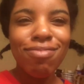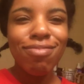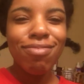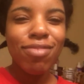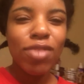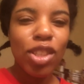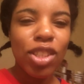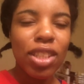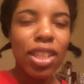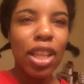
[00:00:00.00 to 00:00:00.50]

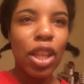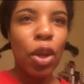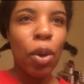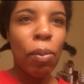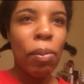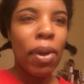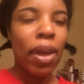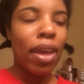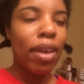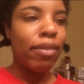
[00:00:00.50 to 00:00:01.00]
just a little
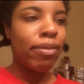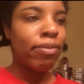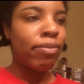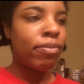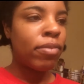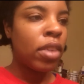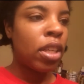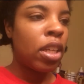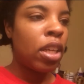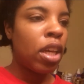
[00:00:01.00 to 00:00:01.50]
bit.
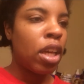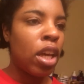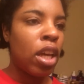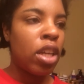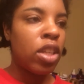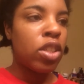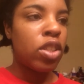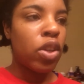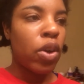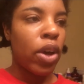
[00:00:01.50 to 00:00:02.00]

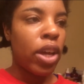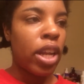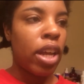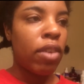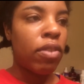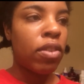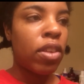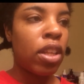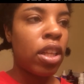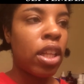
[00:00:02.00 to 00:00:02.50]
So I
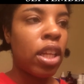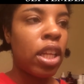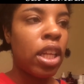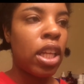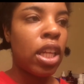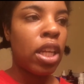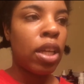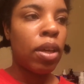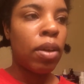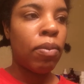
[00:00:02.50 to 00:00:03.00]
definitely
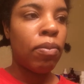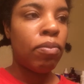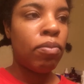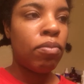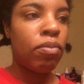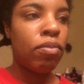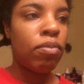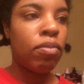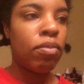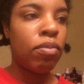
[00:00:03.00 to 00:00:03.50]
need to
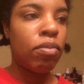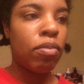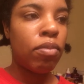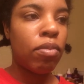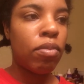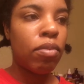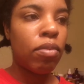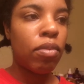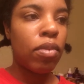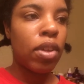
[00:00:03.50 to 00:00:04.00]

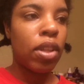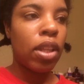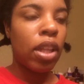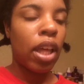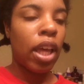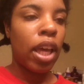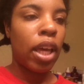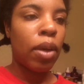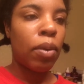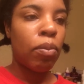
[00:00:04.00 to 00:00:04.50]

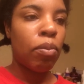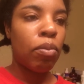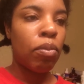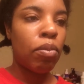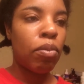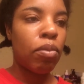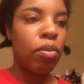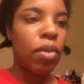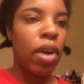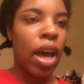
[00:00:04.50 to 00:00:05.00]
like
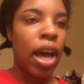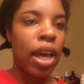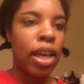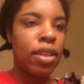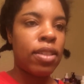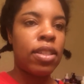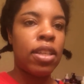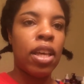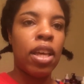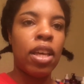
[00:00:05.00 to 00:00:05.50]

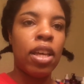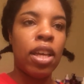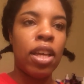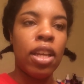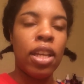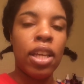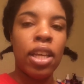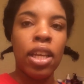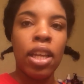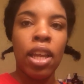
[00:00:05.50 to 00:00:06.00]
ice it and
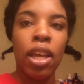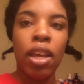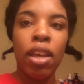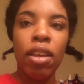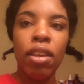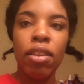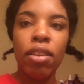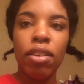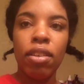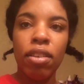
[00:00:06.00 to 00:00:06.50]
heat it
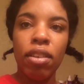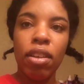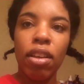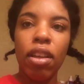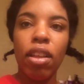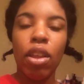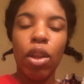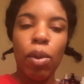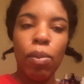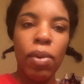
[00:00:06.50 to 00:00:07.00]
a
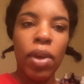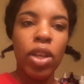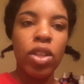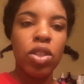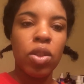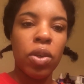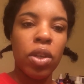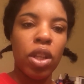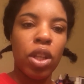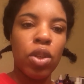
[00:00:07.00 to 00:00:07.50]
little bit
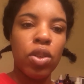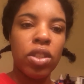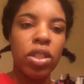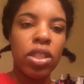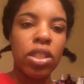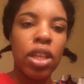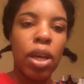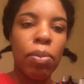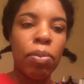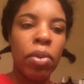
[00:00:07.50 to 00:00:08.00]
so it
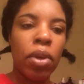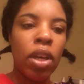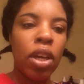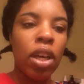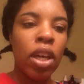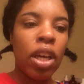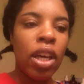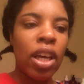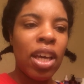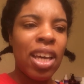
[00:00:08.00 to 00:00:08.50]
loosens up,
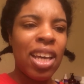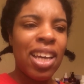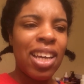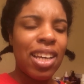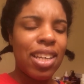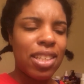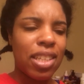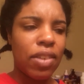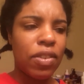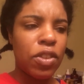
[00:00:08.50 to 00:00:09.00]

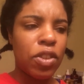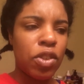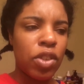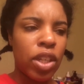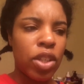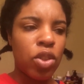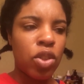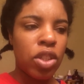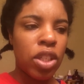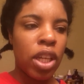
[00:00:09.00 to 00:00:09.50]
because I
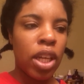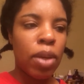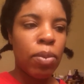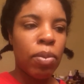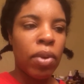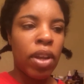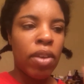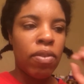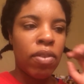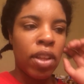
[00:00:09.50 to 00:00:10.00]
stretched it,
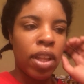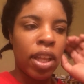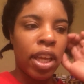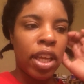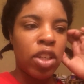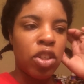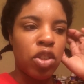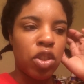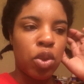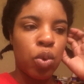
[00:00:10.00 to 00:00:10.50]
but I feel like
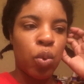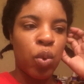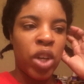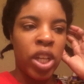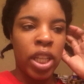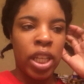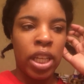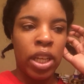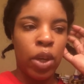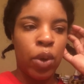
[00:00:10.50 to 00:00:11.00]
it's just
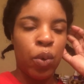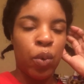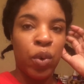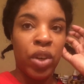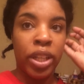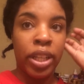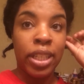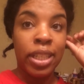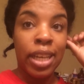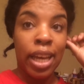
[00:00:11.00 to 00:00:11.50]
really,
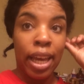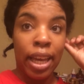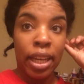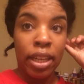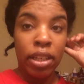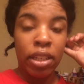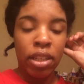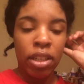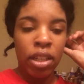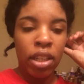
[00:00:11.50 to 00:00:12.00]
really
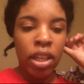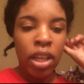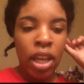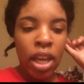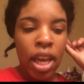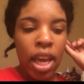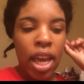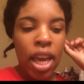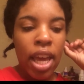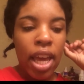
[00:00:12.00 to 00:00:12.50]
tight.
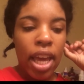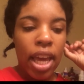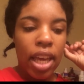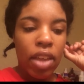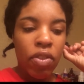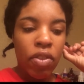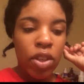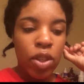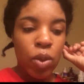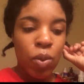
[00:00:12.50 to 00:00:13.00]

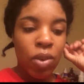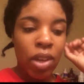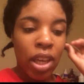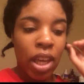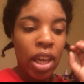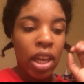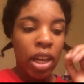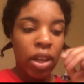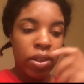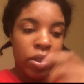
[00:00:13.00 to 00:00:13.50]
And this
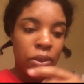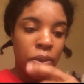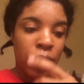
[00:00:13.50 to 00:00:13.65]
weekend I was